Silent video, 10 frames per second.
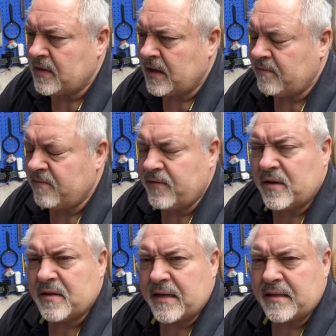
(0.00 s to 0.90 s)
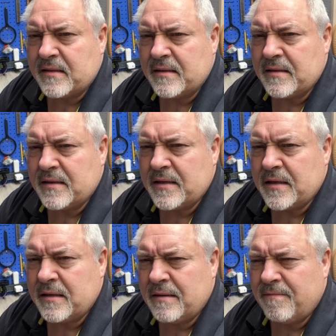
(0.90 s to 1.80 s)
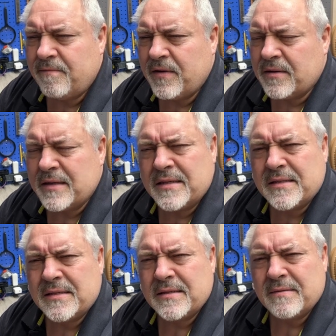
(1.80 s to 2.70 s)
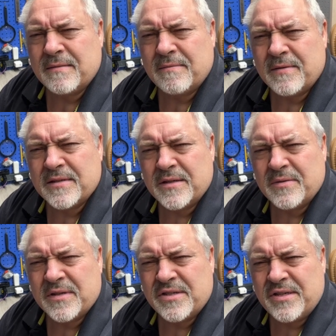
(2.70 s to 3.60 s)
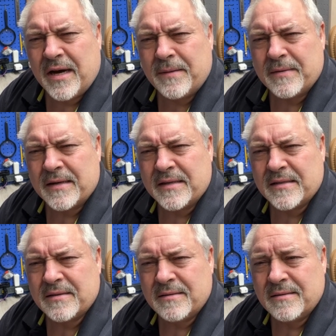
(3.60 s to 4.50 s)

I even felt like he felt he's, he wasn't doing his job unless